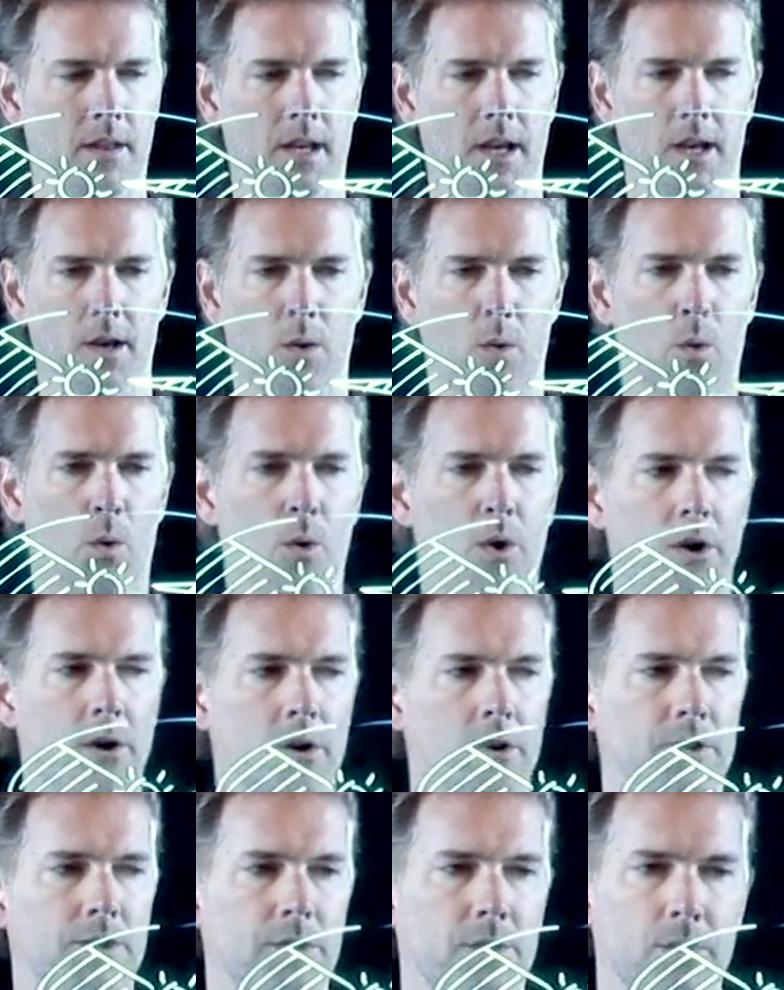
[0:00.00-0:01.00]
in
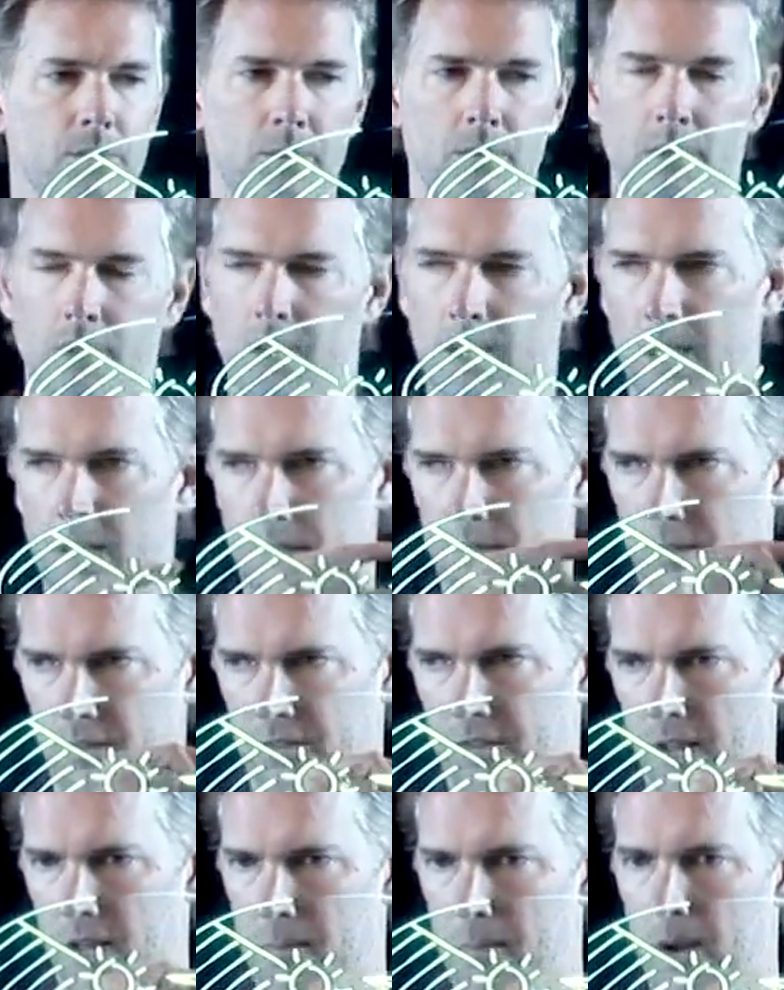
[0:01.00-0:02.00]
order to get the
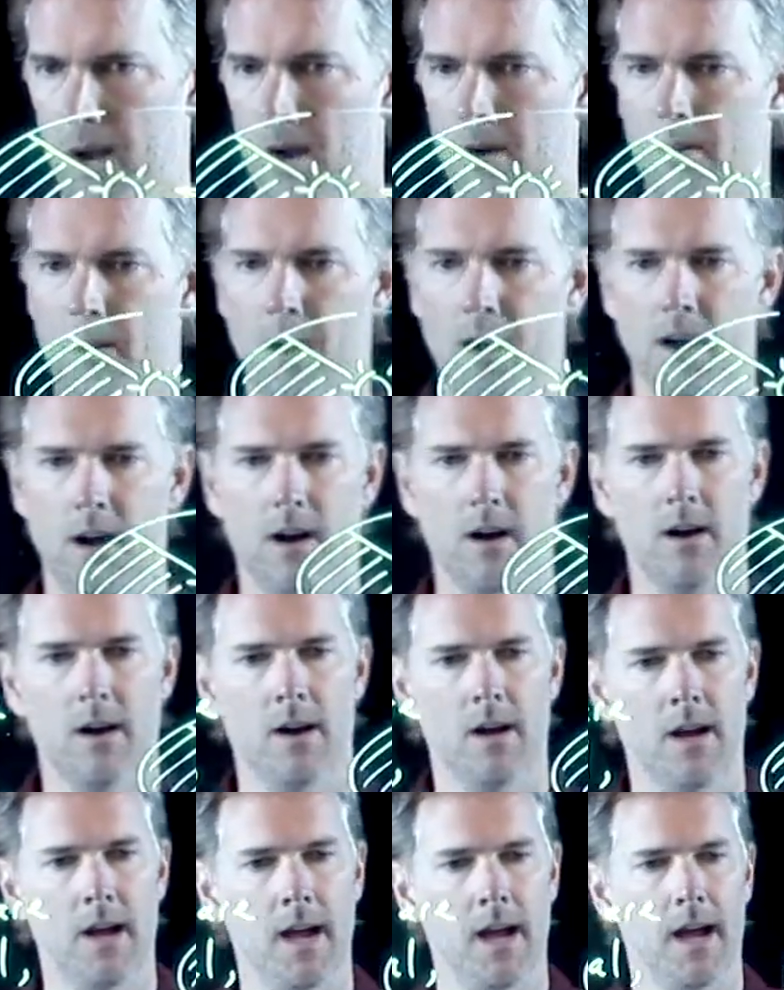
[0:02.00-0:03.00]
same area
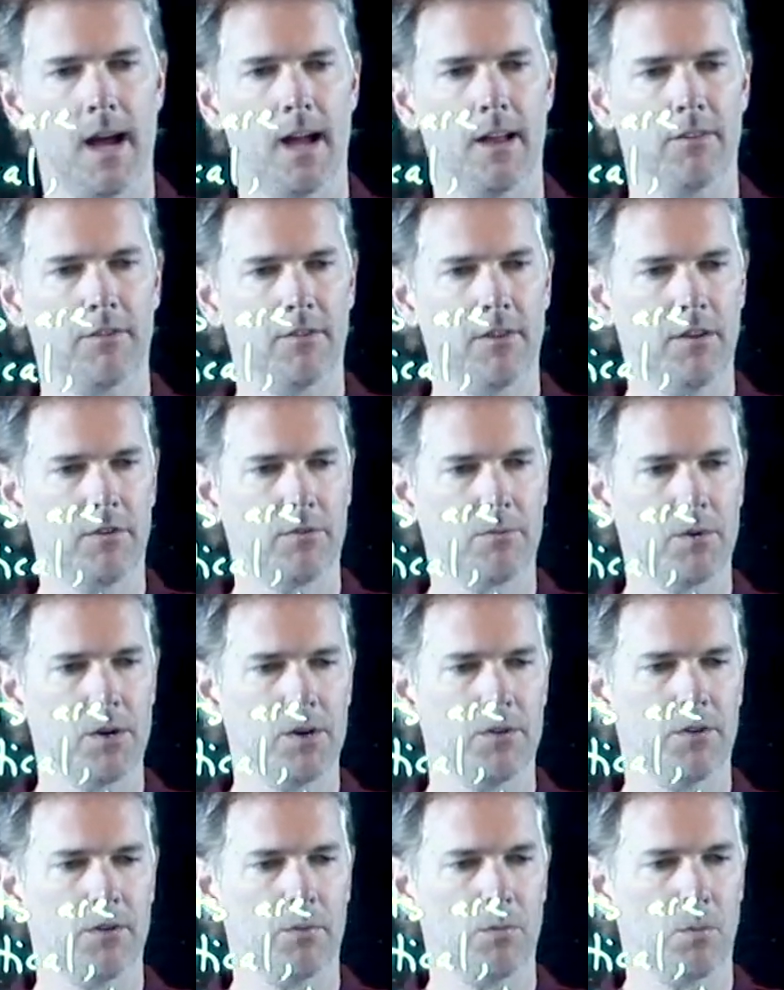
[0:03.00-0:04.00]
as this
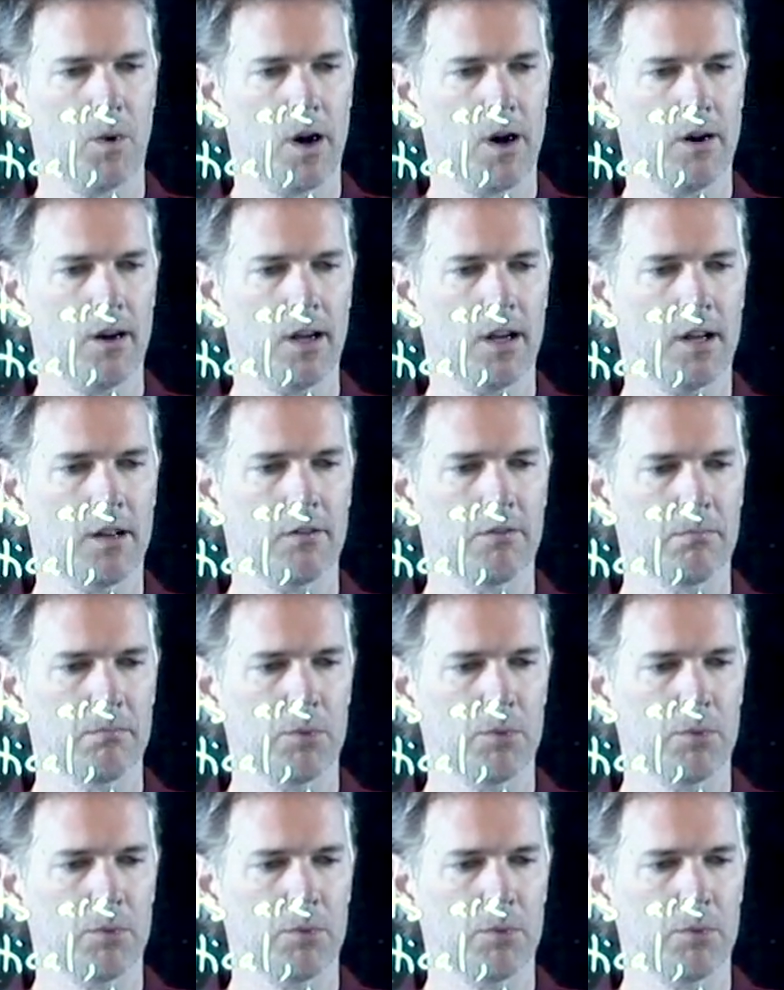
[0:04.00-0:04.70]
region where it is